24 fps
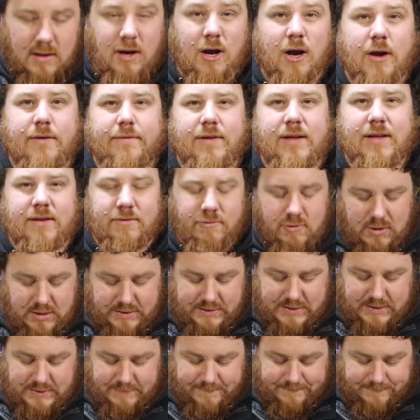Hopefully in the
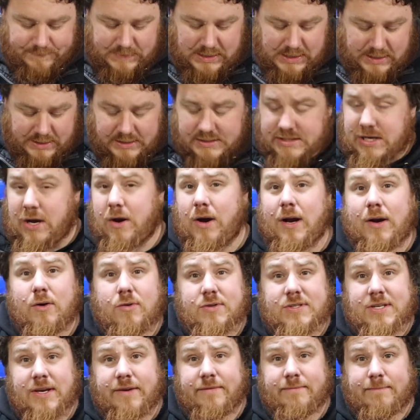right thing. So I
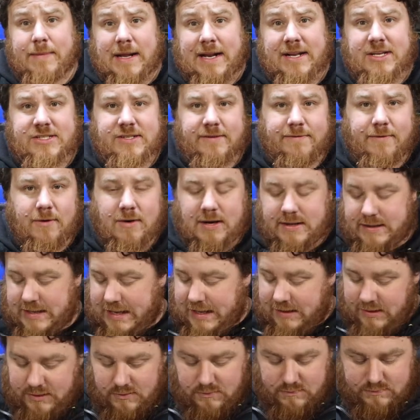also managed to find
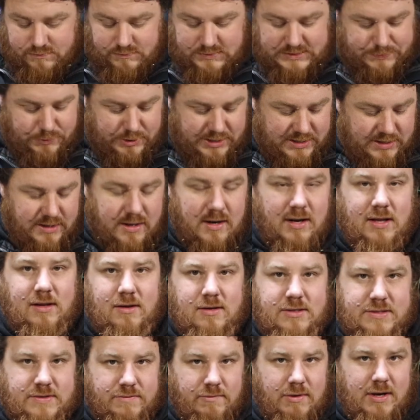that little spring that I
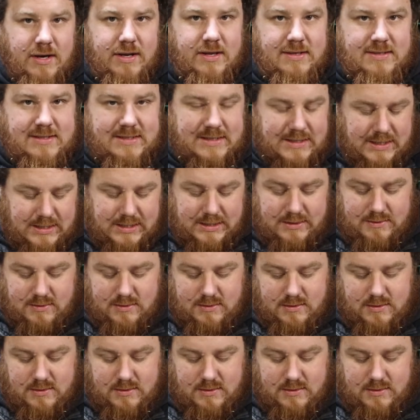lost right at the start.